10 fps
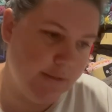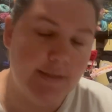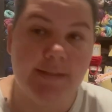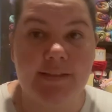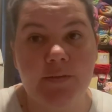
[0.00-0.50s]

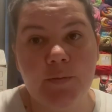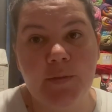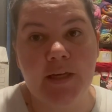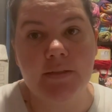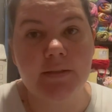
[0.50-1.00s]
7
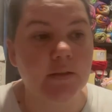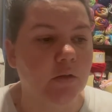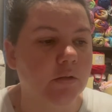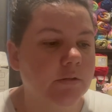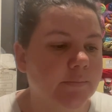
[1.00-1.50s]
pages
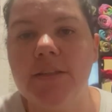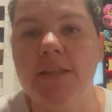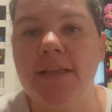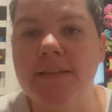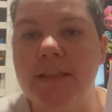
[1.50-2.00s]
long. She
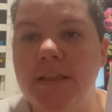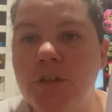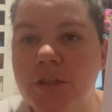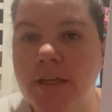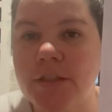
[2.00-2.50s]
has an
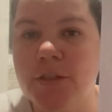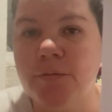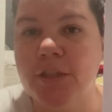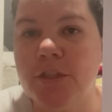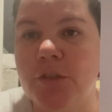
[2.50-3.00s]
introduction
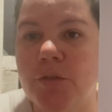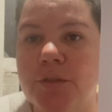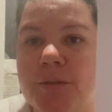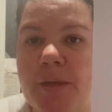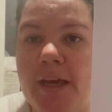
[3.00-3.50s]
where she
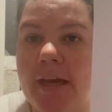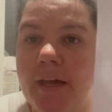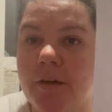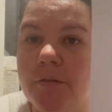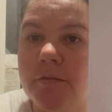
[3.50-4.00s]
talks about
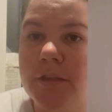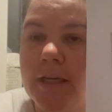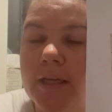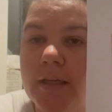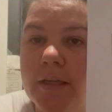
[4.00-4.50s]
how
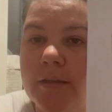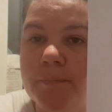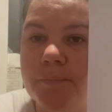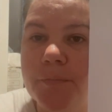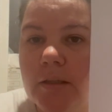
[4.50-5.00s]

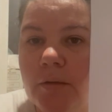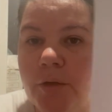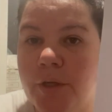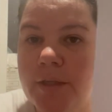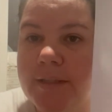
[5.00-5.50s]

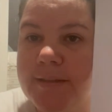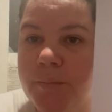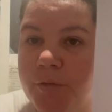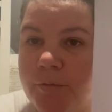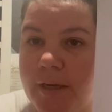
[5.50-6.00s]
her
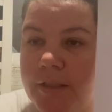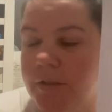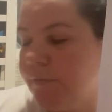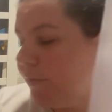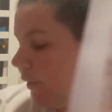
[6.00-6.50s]

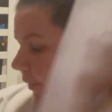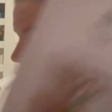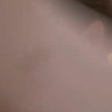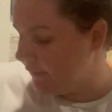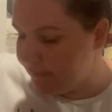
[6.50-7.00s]
inspiration for the
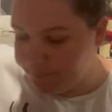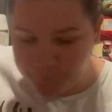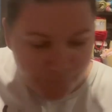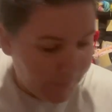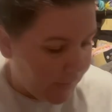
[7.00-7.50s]
pattern.
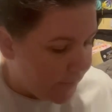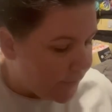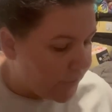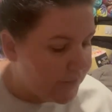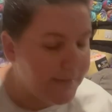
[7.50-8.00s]

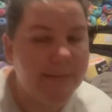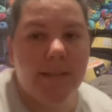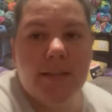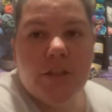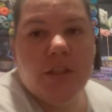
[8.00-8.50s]
So she
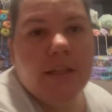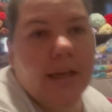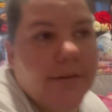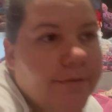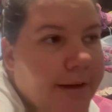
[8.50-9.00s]
said that she
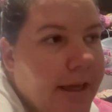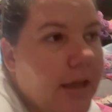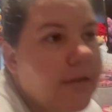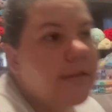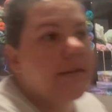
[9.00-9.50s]
had
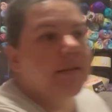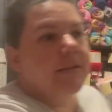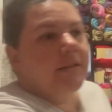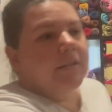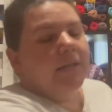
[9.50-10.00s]
found
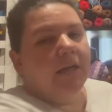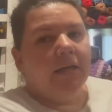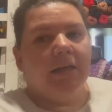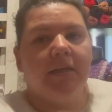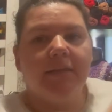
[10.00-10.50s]

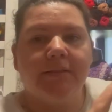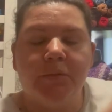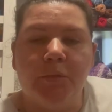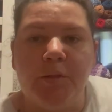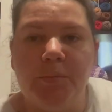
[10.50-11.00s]
a
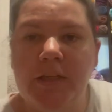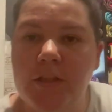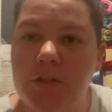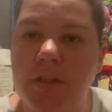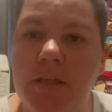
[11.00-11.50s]
similar
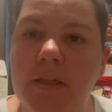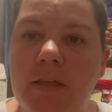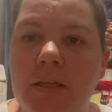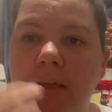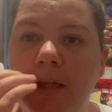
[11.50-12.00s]
picture.
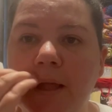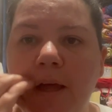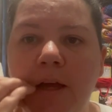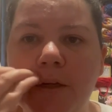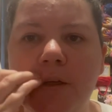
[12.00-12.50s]

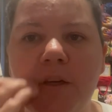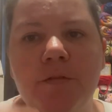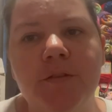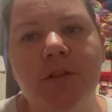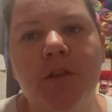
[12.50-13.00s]
I don't know if
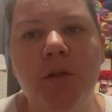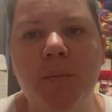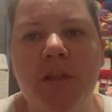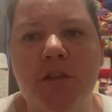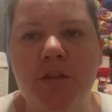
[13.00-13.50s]
it was on her
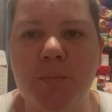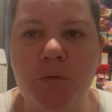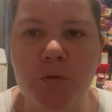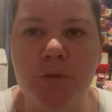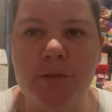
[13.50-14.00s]
Pinterest
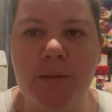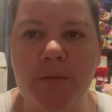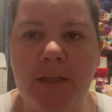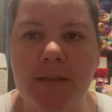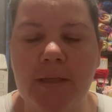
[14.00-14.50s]
board or
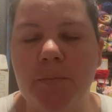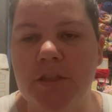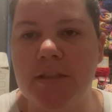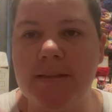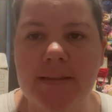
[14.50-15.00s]
something like that, but
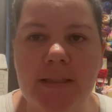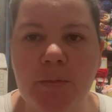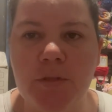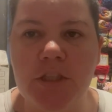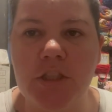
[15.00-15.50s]
she'd seen a
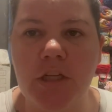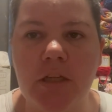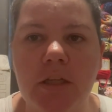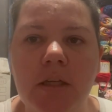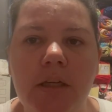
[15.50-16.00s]

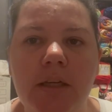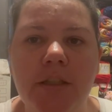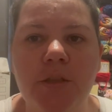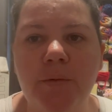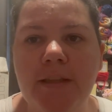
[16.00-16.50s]
picture.
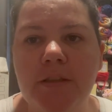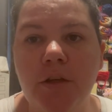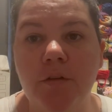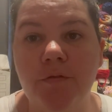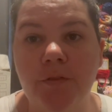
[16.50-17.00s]
She went to
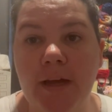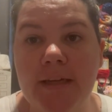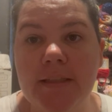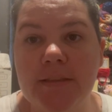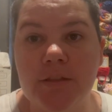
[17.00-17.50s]
go
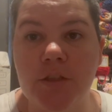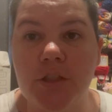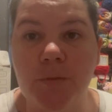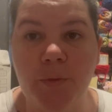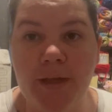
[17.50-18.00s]
find it so she
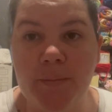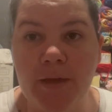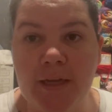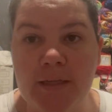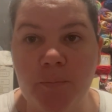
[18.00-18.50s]
could buy the
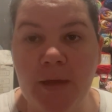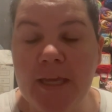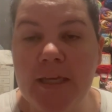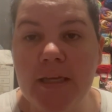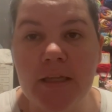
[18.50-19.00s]
pattern and
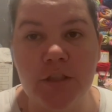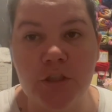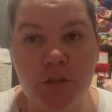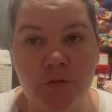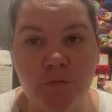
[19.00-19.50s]
make it, and
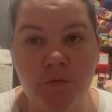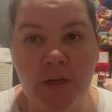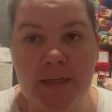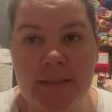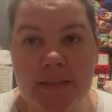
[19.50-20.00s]
she couldn't
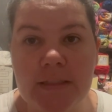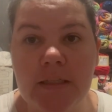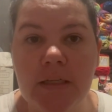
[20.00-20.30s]
find it.